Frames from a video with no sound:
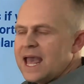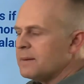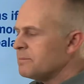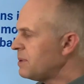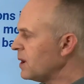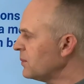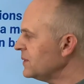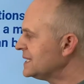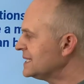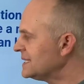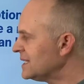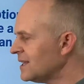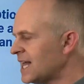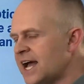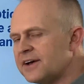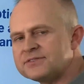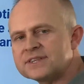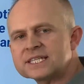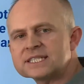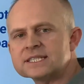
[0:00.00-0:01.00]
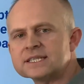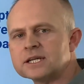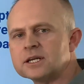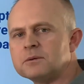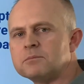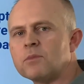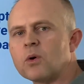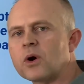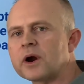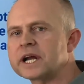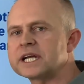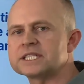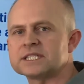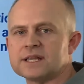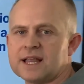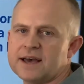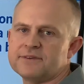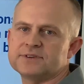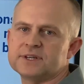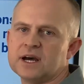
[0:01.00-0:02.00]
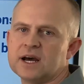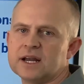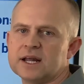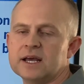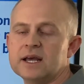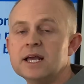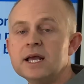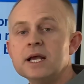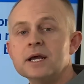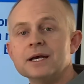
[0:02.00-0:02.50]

but we still have this little mortgage left on it.